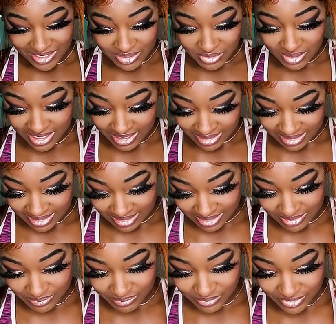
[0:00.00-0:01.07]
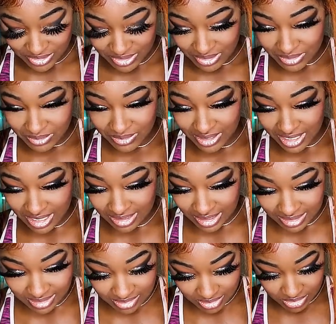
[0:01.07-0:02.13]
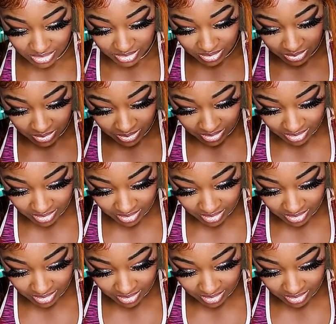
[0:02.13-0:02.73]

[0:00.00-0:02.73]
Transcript: Okay, guys. So, yeah, that's the two.